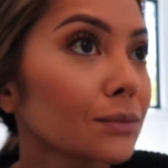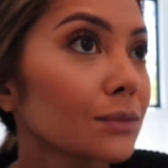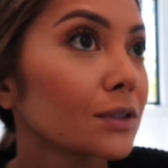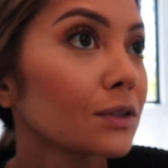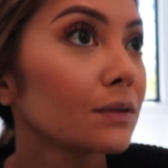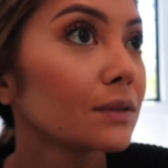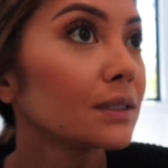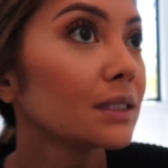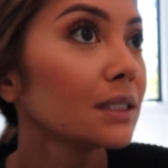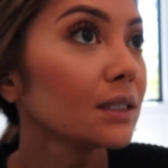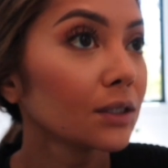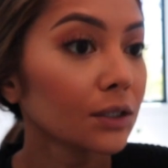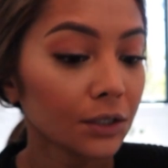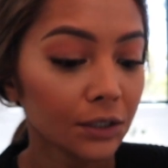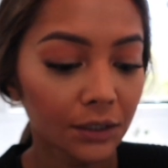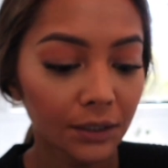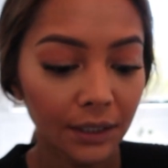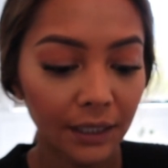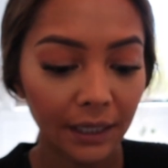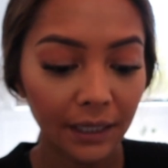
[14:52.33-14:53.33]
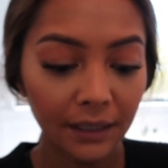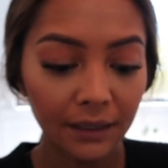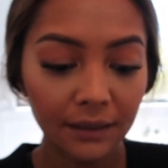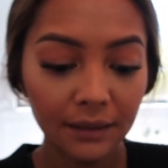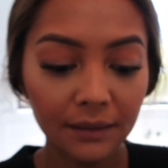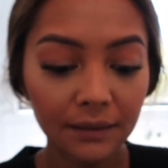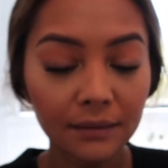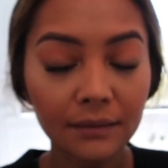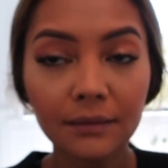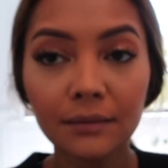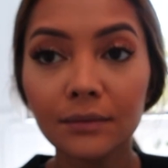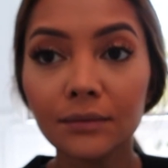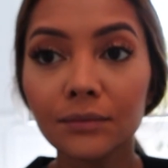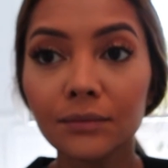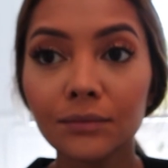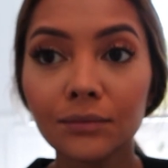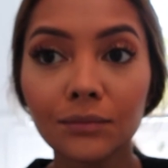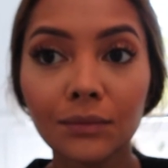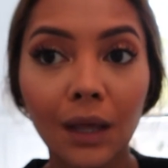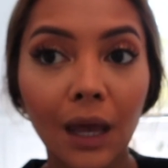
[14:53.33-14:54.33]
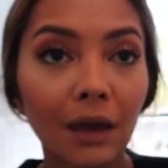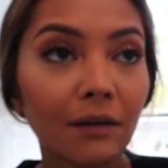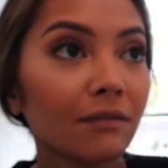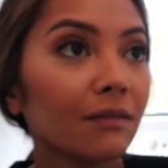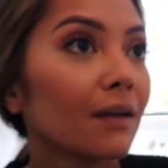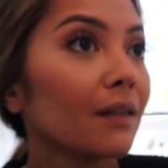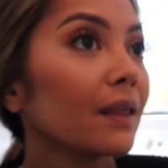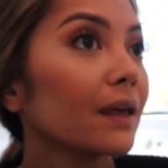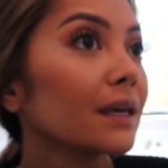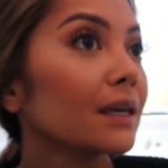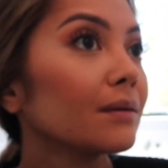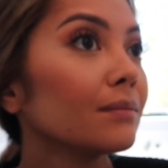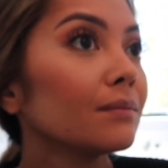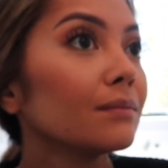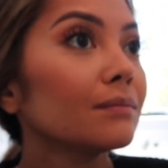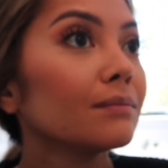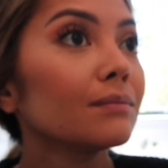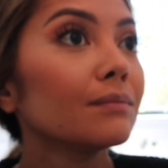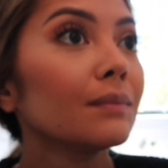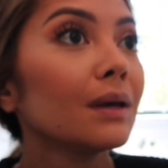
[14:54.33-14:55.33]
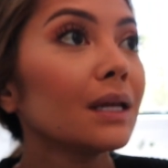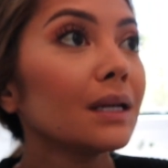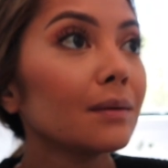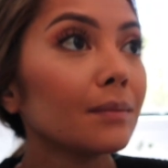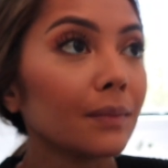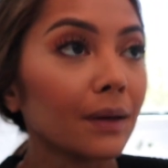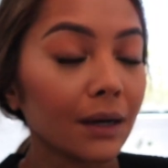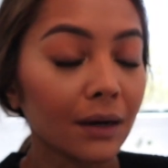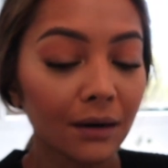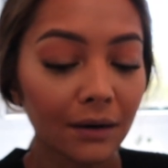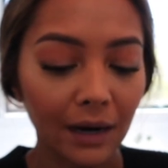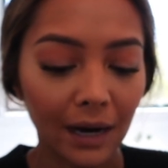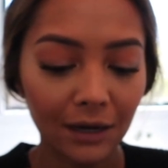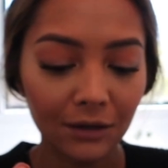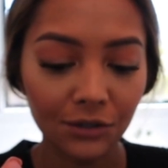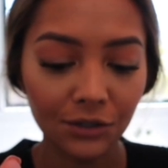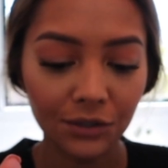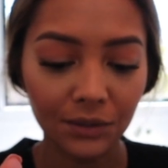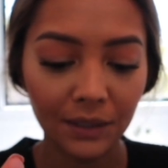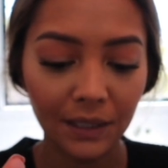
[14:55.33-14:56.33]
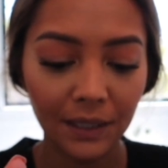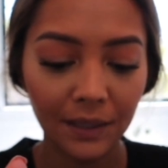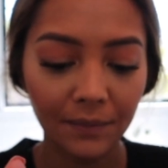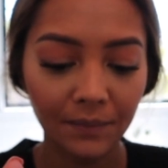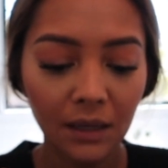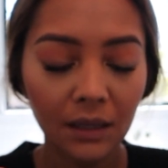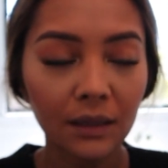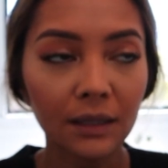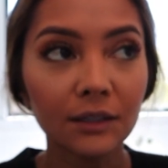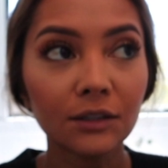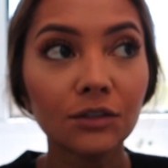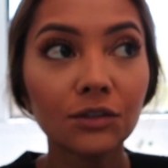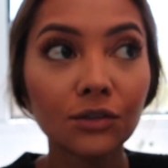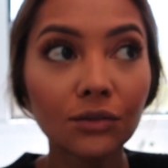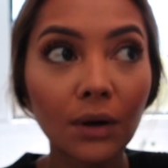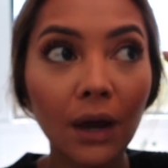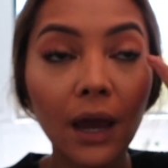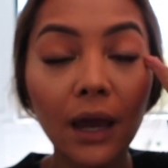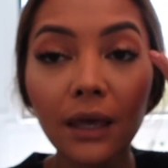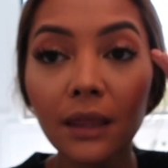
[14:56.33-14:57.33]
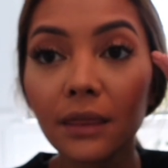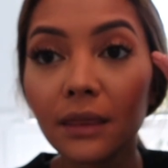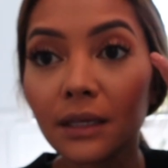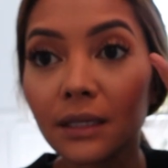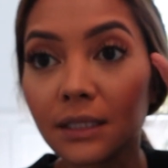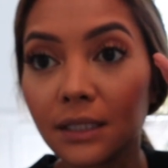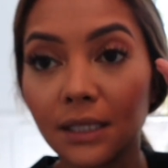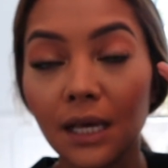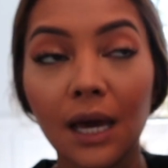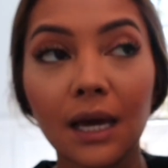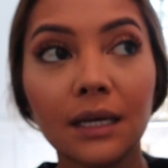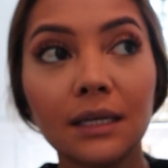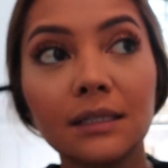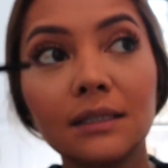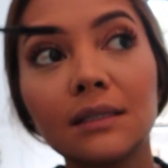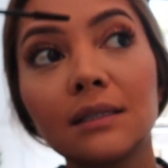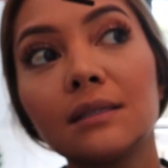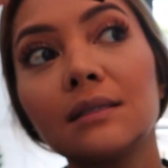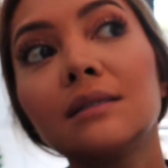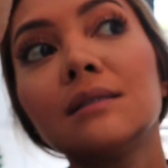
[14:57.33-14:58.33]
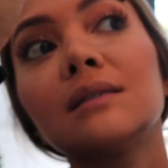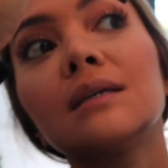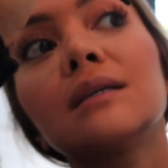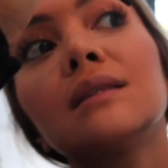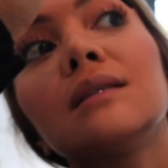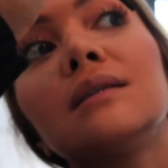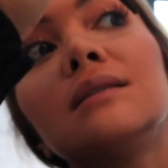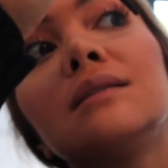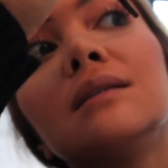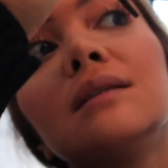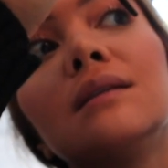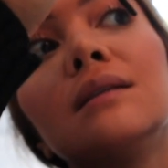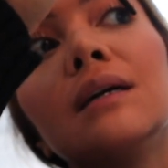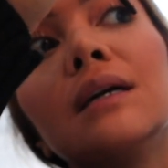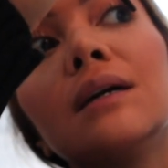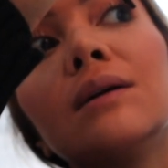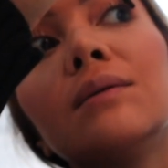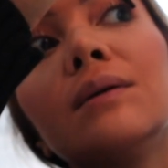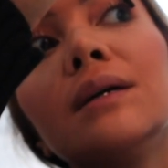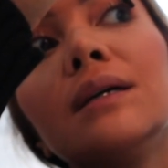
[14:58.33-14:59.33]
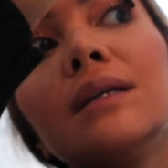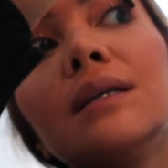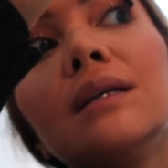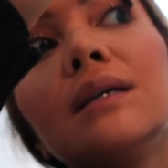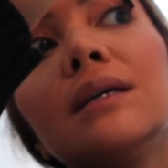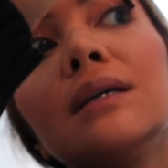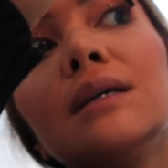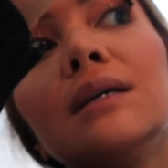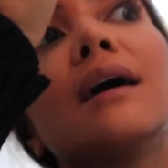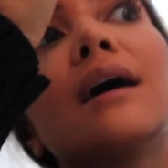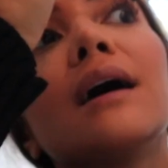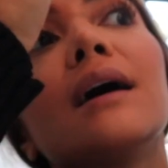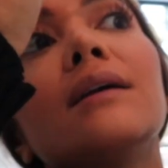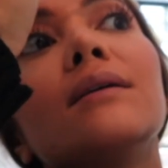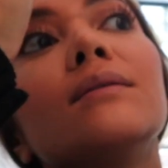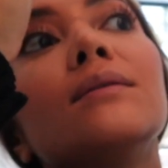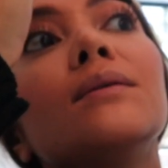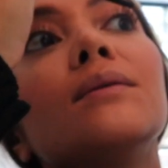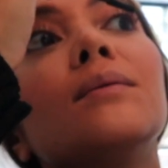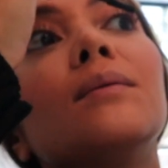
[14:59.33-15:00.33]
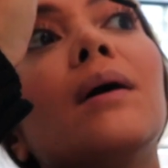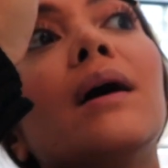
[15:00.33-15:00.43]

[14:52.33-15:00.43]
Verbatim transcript: So it didn't hurt it. I felt like it made it better actually. Let's try this side because this is like the delinquent. I don't know